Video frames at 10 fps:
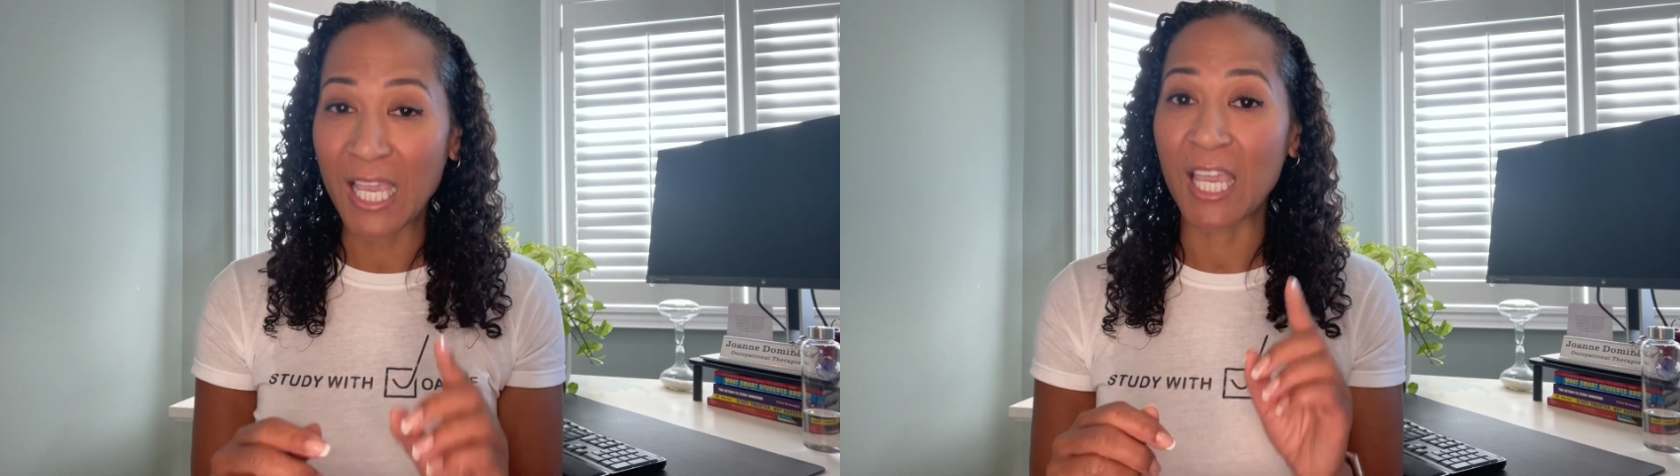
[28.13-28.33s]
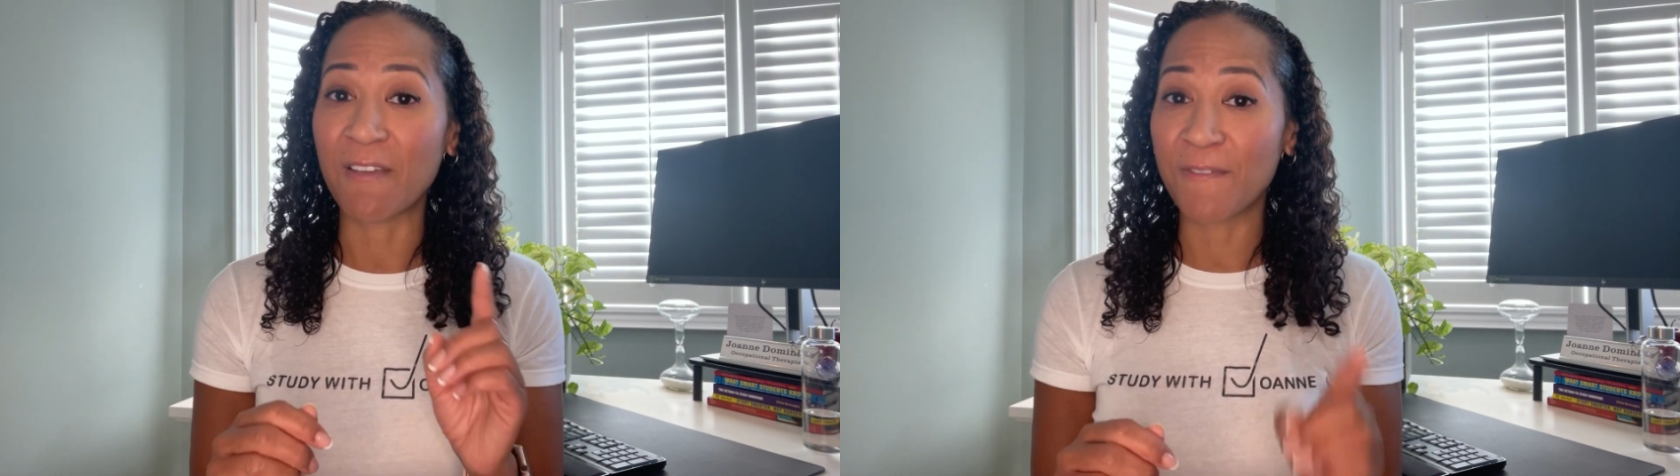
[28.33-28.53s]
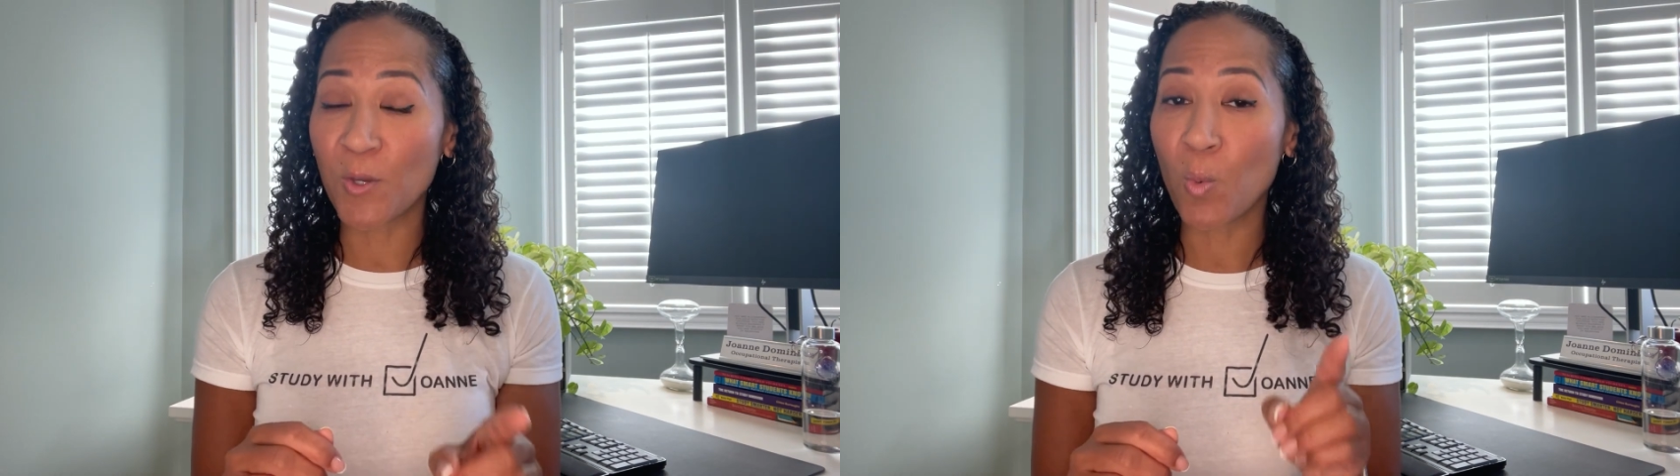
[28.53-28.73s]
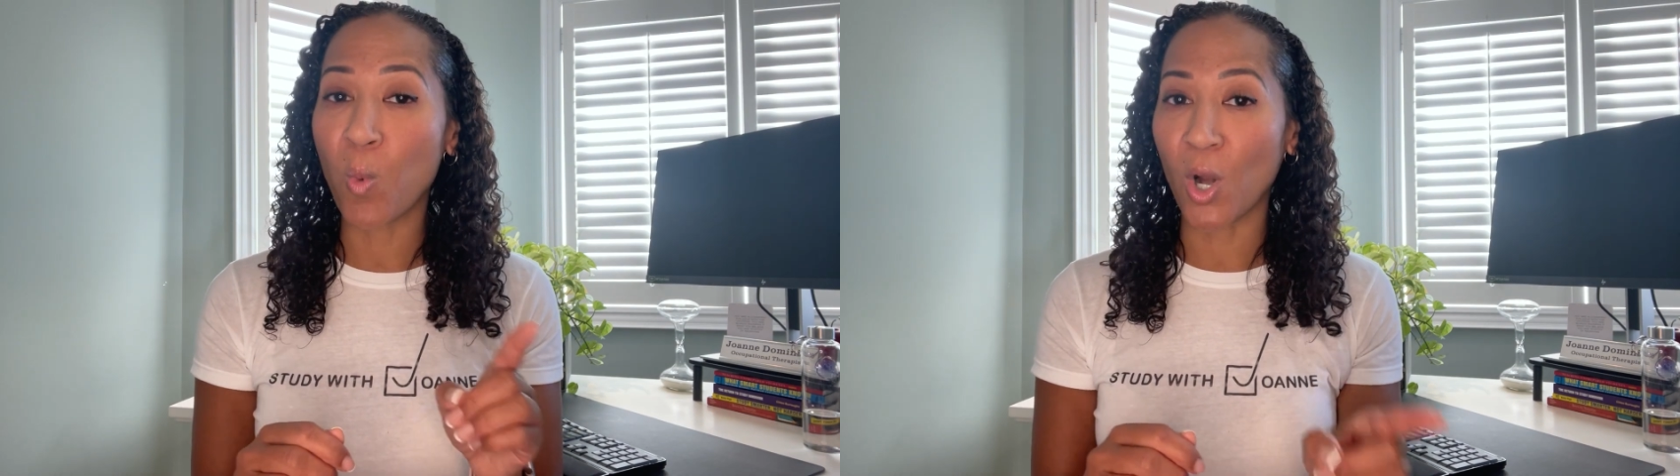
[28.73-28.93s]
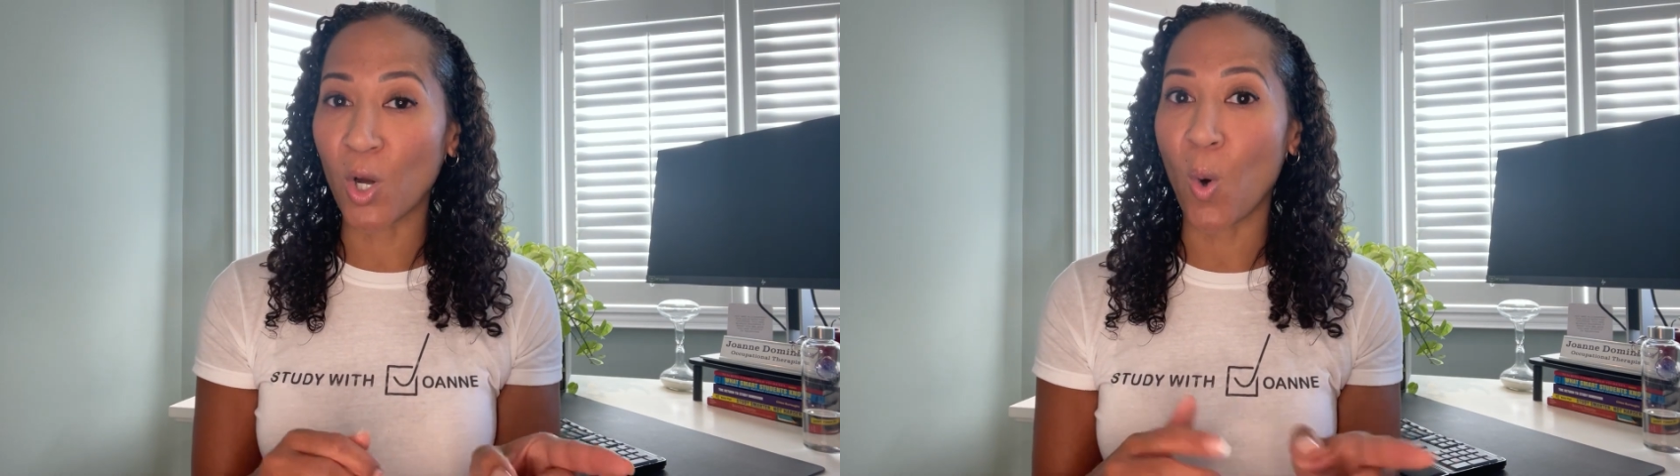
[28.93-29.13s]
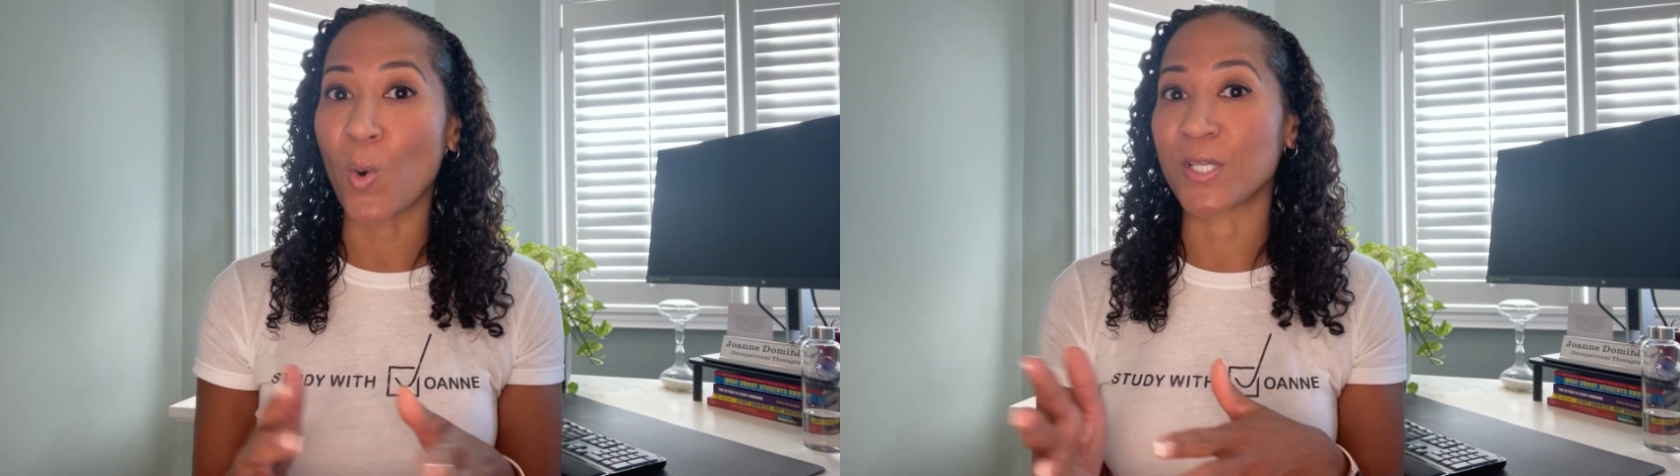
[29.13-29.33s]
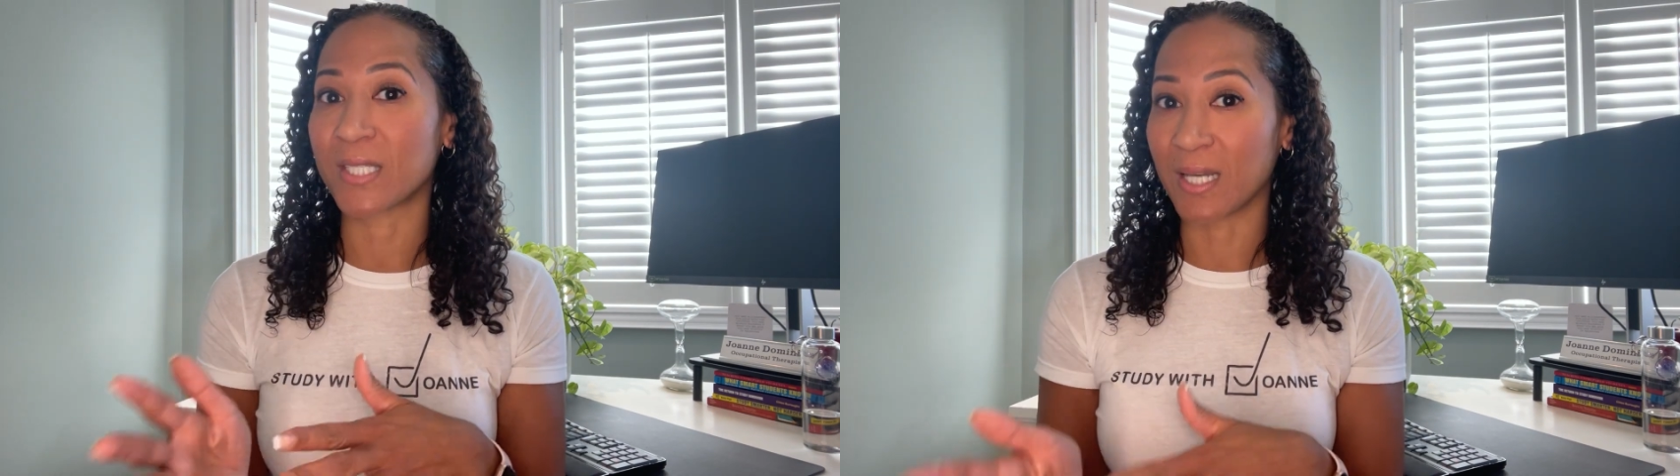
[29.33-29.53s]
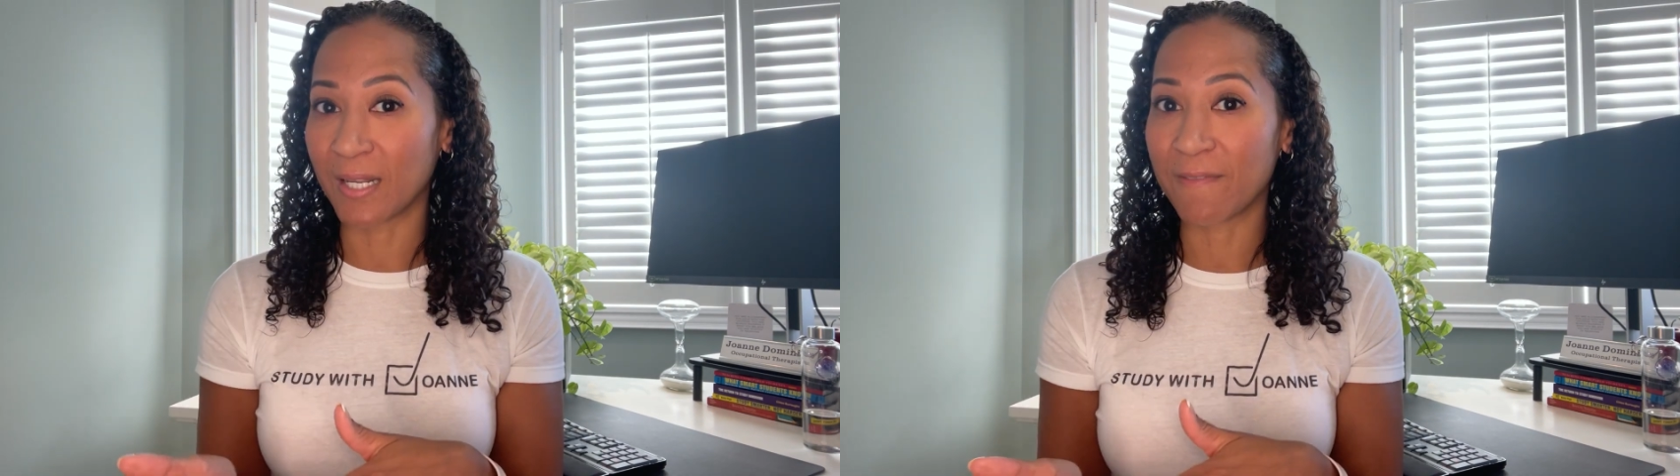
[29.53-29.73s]
if you work or
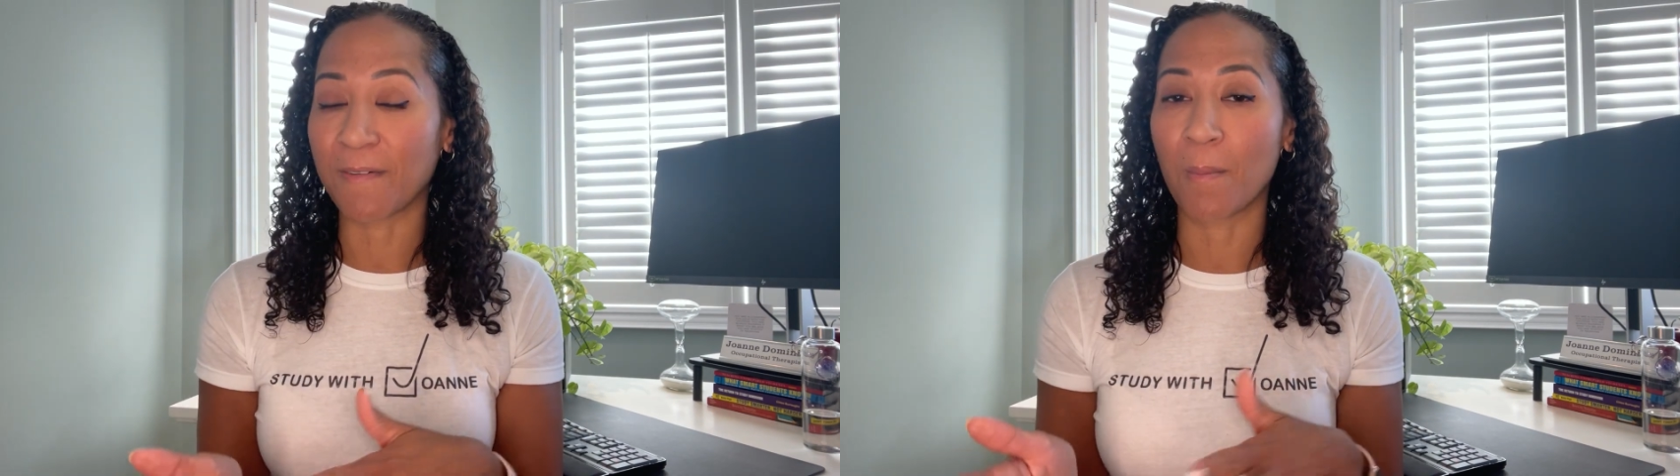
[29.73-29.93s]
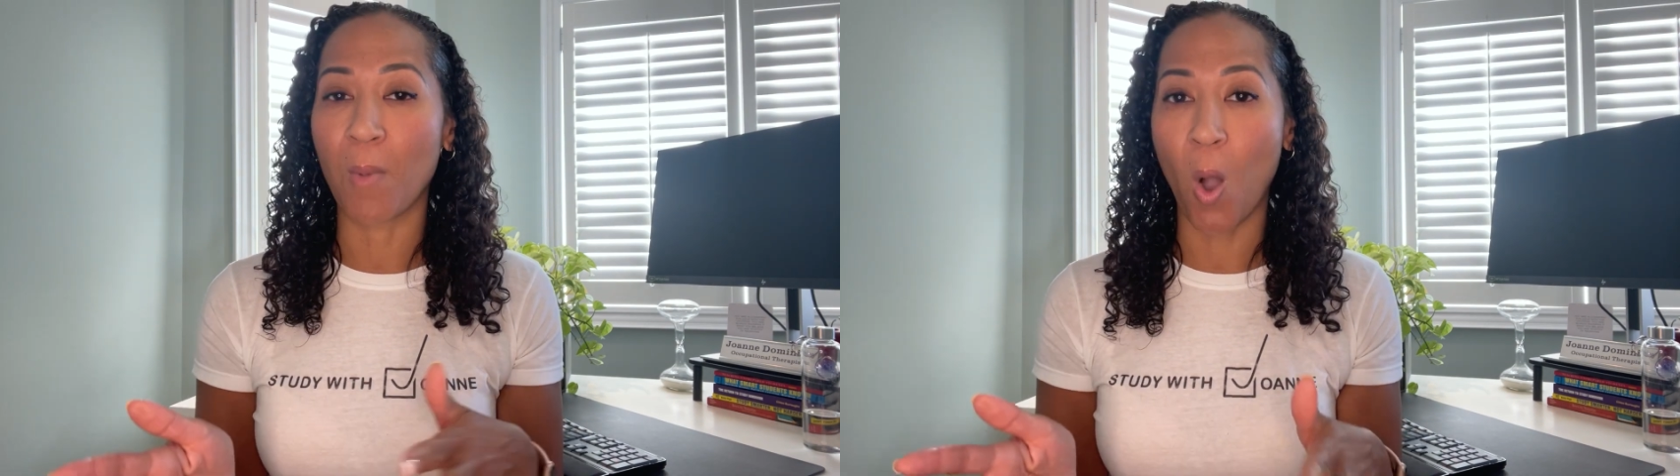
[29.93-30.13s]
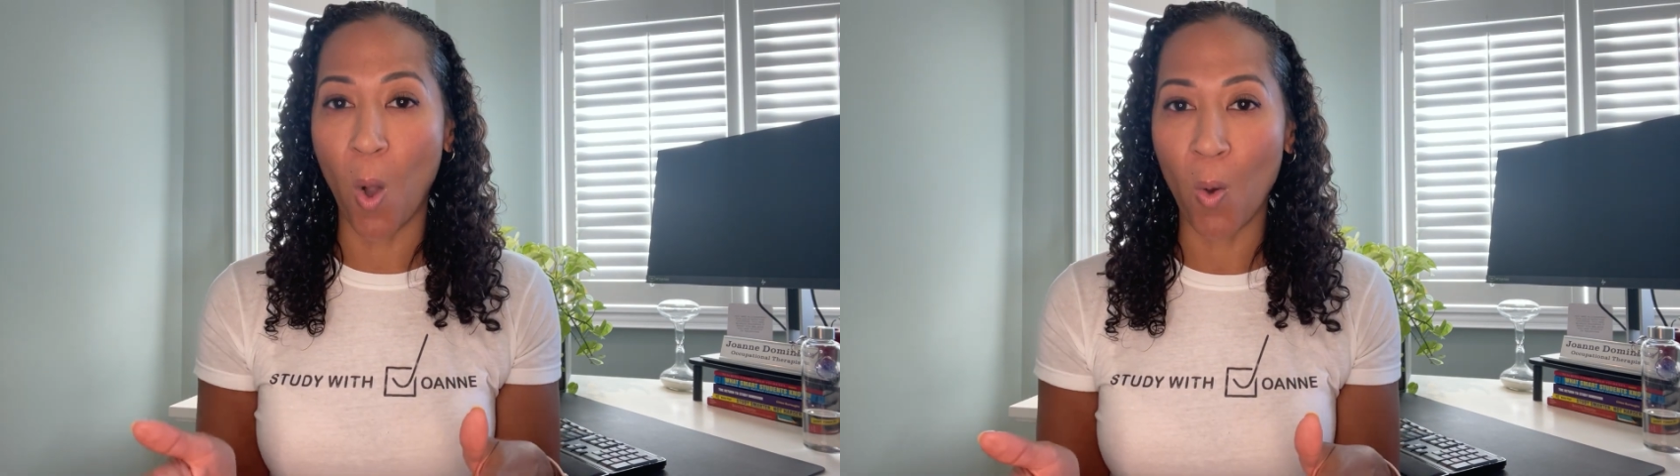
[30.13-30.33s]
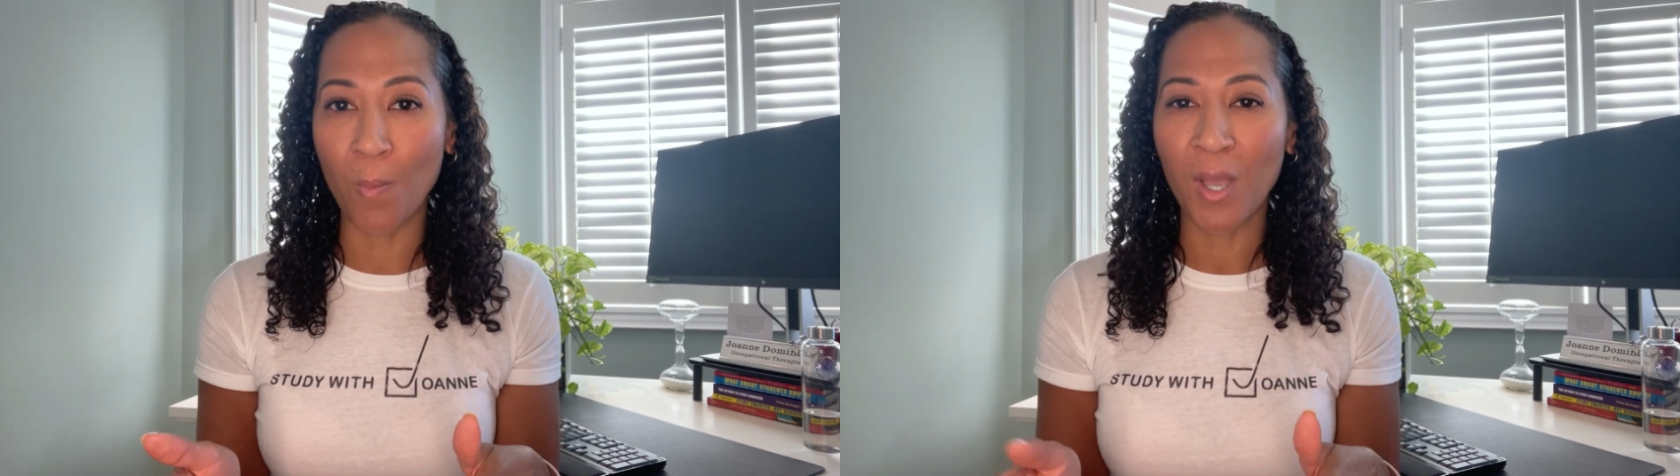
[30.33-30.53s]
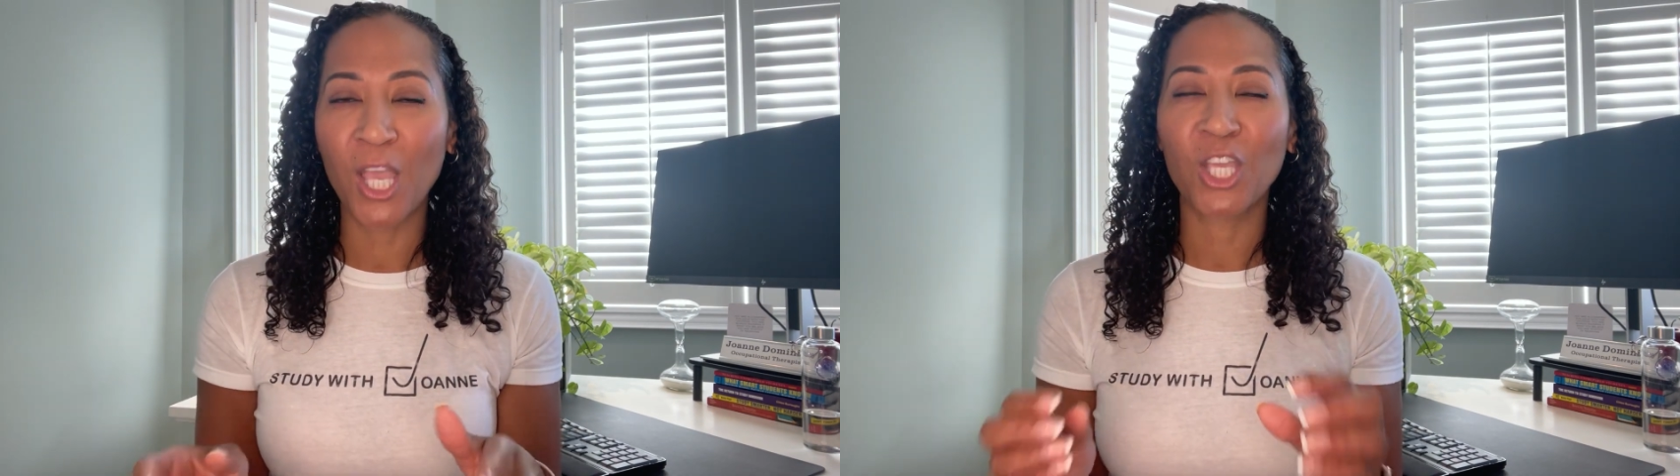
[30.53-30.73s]
study from home,